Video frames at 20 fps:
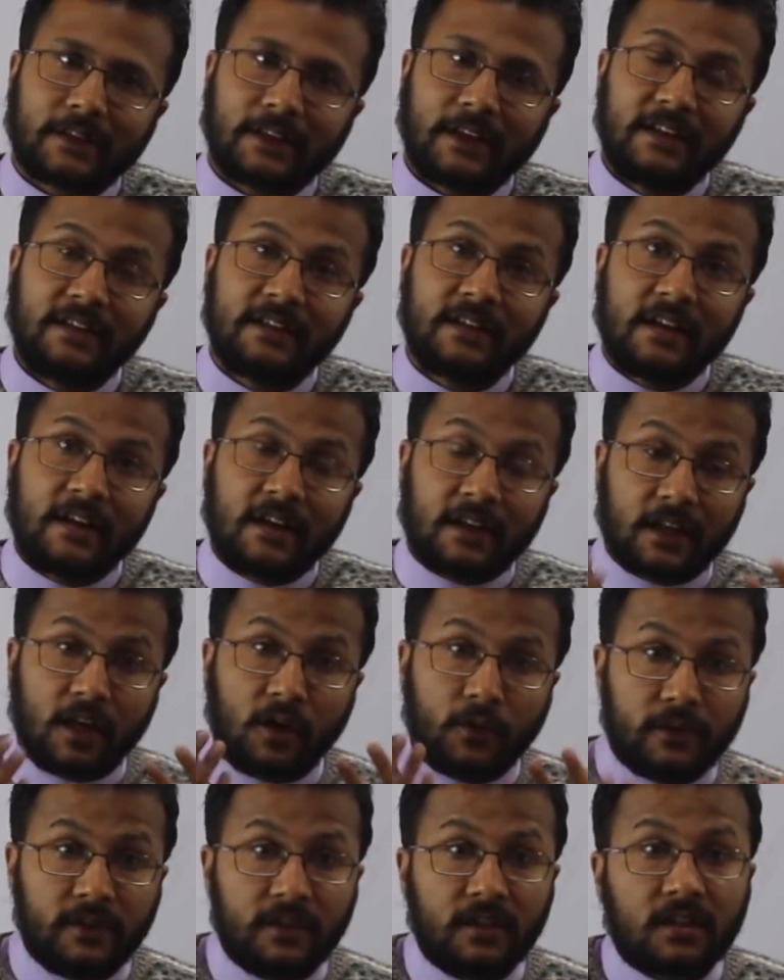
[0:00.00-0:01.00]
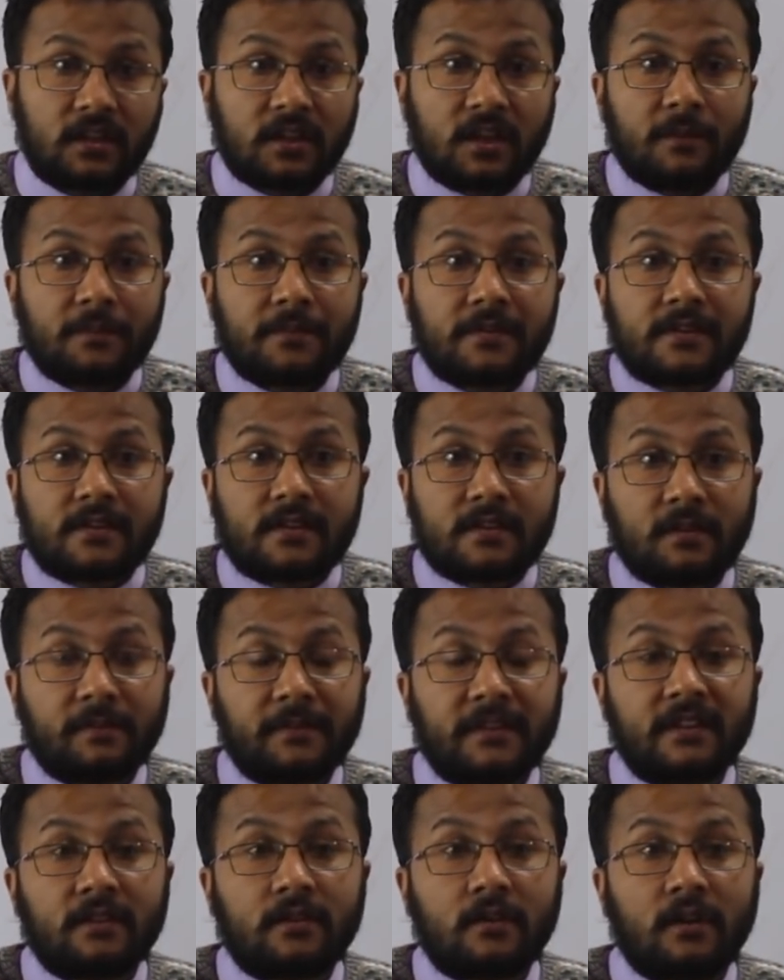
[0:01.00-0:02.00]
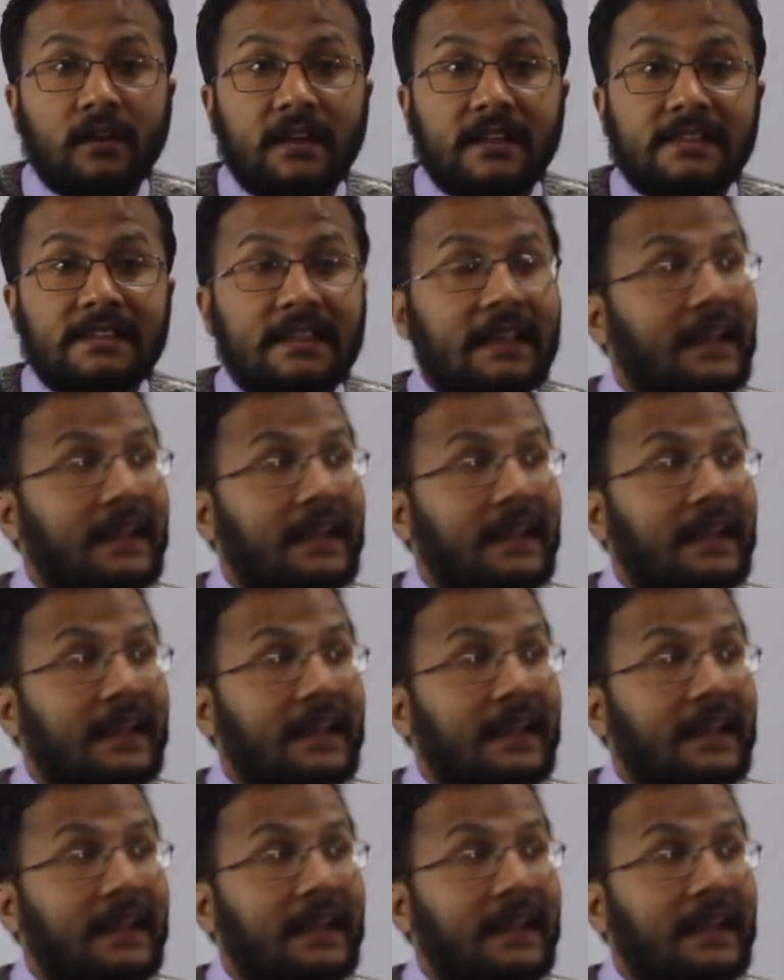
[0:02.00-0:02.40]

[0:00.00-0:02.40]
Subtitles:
right? Now here comes something called as